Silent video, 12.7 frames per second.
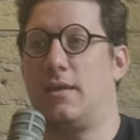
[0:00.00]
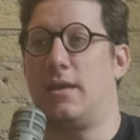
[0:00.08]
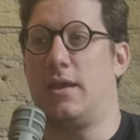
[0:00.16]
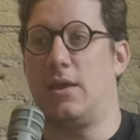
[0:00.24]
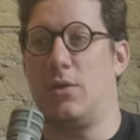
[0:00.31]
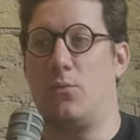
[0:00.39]

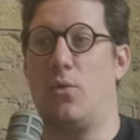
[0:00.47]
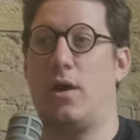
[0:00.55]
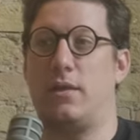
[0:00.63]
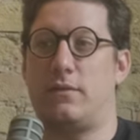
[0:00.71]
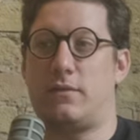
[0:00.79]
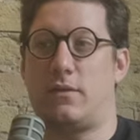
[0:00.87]
It
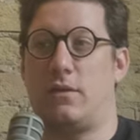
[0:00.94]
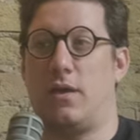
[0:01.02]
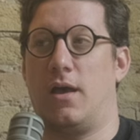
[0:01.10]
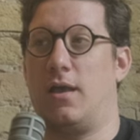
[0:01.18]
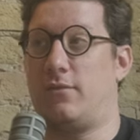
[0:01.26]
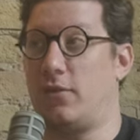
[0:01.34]
was,
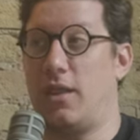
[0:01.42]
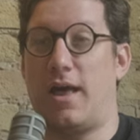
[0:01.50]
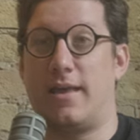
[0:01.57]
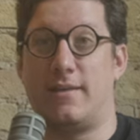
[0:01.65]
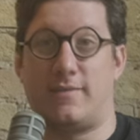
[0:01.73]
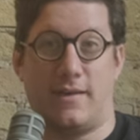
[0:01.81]
it's a
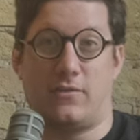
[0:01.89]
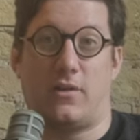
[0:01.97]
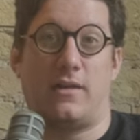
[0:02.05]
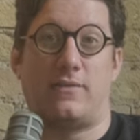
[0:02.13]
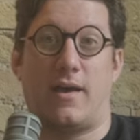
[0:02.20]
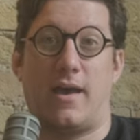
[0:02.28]
lot. It takes a
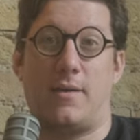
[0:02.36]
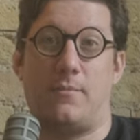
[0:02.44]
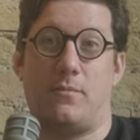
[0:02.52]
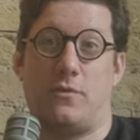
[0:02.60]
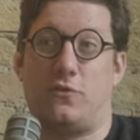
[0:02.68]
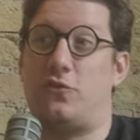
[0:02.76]
lot of
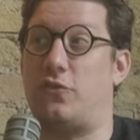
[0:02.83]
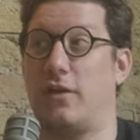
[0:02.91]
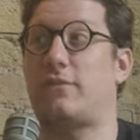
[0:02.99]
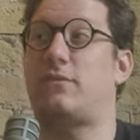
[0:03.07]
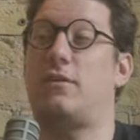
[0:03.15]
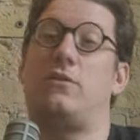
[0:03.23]
time
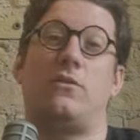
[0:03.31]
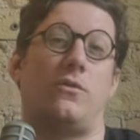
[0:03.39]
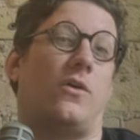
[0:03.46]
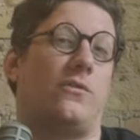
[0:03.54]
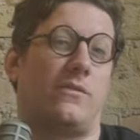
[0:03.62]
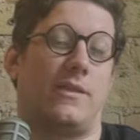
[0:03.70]
just to do
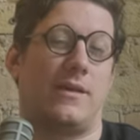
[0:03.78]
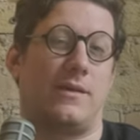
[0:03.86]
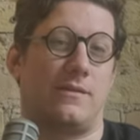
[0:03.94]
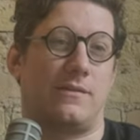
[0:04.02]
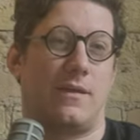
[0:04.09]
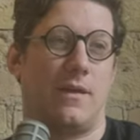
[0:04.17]
those
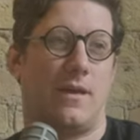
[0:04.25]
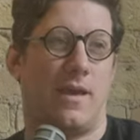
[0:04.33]
things.